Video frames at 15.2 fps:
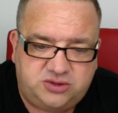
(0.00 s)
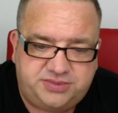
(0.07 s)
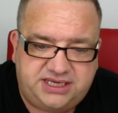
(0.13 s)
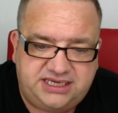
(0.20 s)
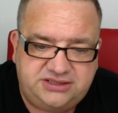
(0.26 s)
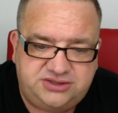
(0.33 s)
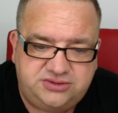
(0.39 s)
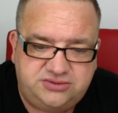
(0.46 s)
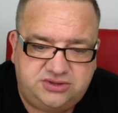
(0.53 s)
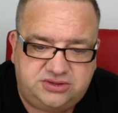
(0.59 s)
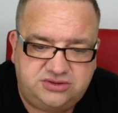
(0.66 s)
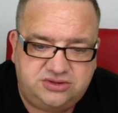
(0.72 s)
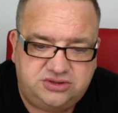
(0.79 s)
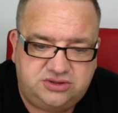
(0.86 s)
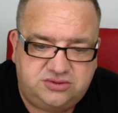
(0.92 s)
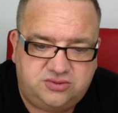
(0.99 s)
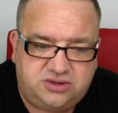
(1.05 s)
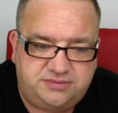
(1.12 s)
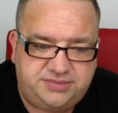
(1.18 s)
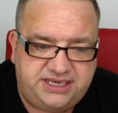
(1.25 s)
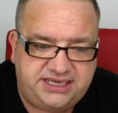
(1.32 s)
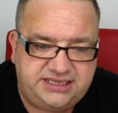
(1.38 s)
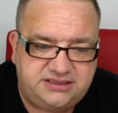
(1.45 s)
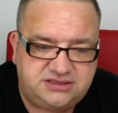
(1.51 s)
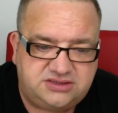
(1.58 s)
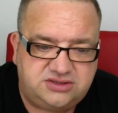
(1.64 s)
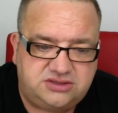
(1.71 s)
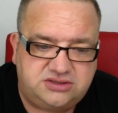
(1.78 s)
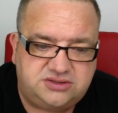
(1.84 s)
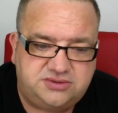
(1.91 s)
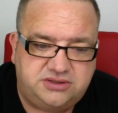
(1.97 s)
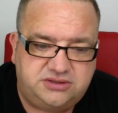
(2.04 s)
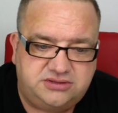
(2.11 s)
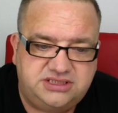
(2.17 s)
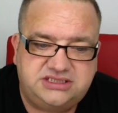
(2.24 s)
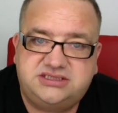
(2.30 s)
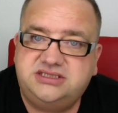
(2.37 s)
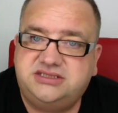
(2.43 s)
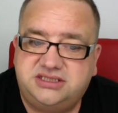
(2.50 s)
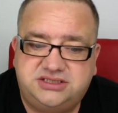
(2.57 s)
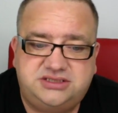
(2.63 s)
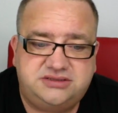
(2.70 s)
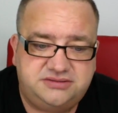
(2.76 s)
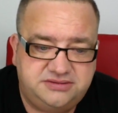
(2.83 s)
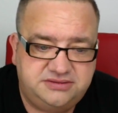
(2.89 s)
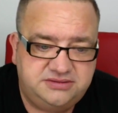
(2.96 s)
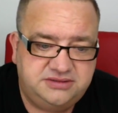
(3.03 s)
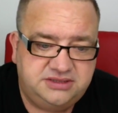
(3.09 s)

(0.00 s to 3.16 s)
but I do not know what Bayern's thoughts were on this decision.